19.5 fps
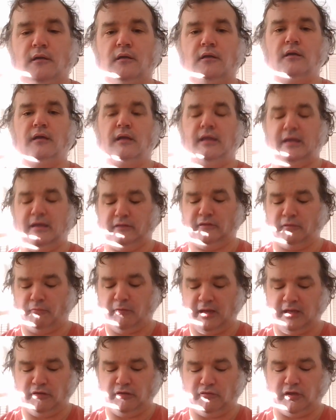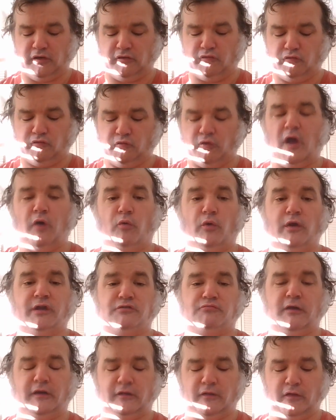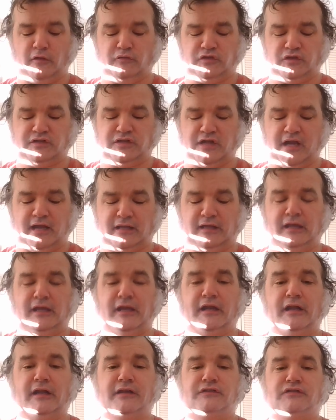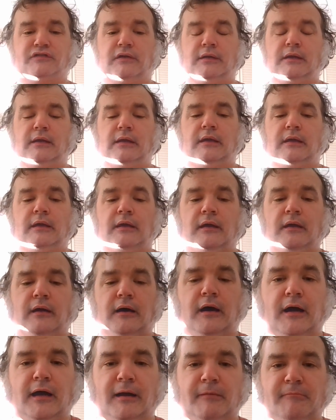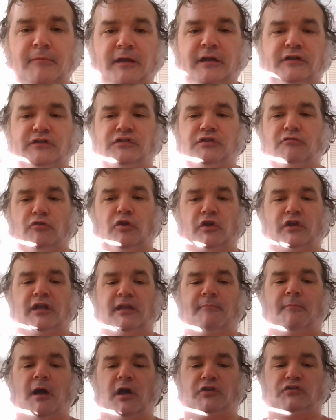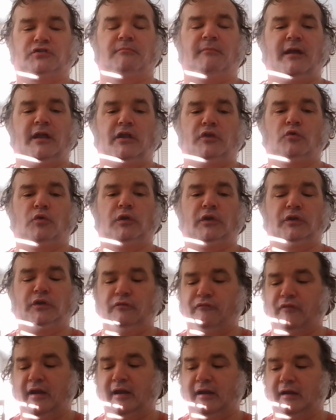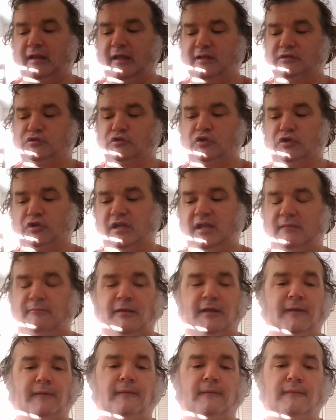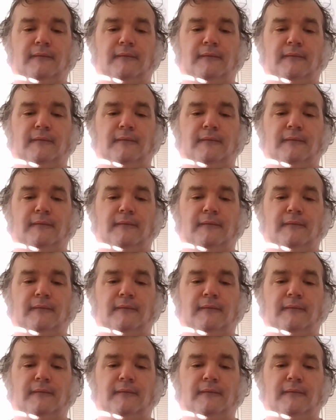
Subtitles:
And the way you can know which one of those exactly it is you look in the monster manual and you find lesser demon,